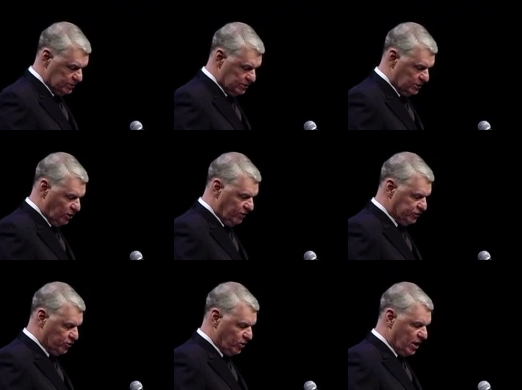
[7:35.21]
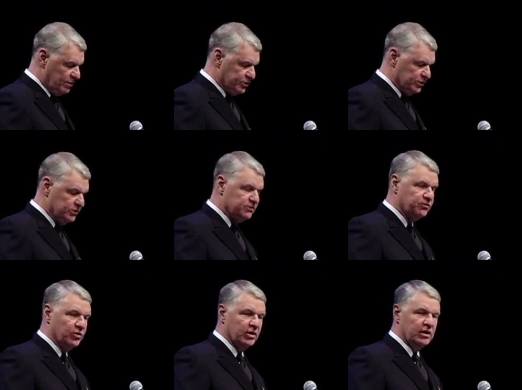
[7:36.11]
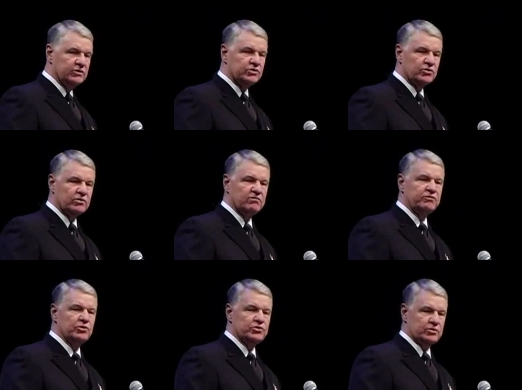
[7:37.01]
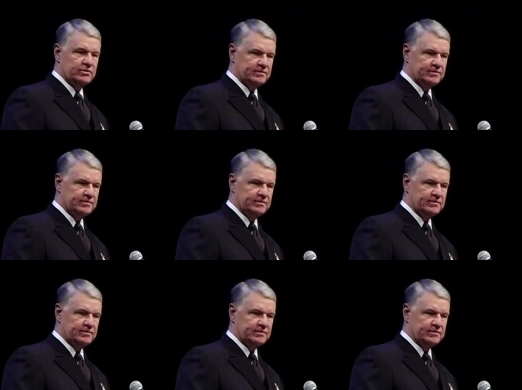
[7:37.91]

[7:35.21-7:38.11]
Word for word: the offshore options for an uncertain future